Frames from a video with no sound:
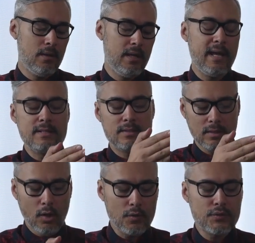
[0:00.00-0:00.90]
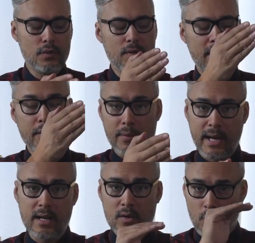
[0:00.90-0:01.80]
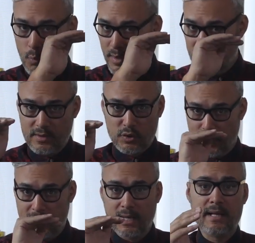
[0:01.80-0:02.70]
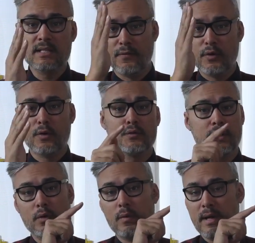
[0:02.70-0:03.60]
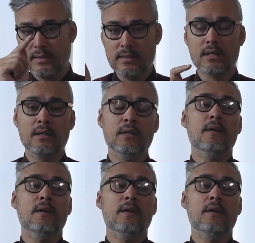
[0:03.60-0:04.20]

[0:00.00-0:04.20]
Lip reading: It has also a grid with straight lines, verticals, and horizons,